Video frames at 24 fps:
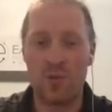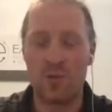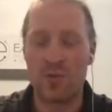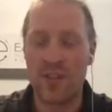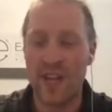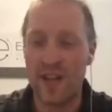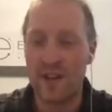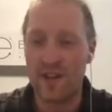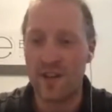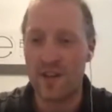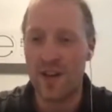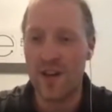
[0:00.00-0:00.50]

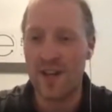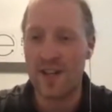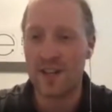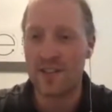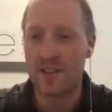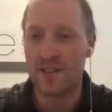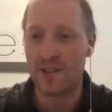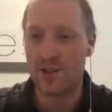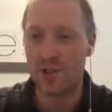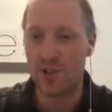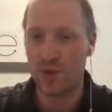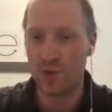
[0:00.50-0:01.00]
tendinitis
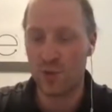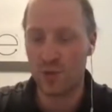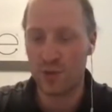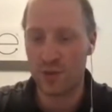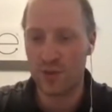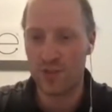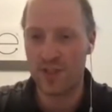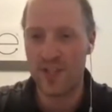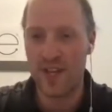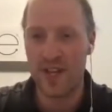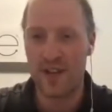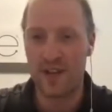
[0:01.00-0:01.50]
and shoulder
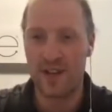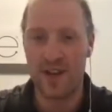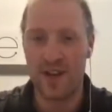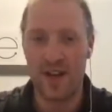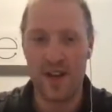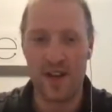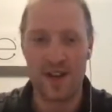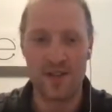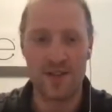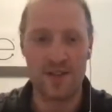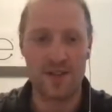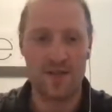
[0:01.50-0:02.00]

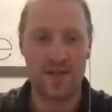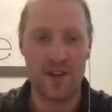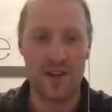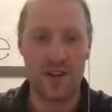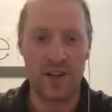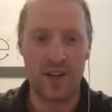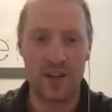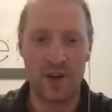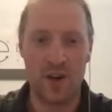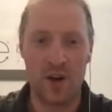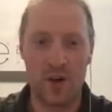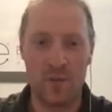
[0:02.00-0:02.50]
tendinitis are very
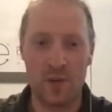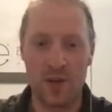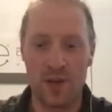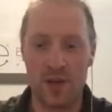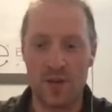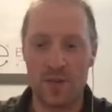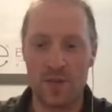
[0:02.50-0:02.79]
common.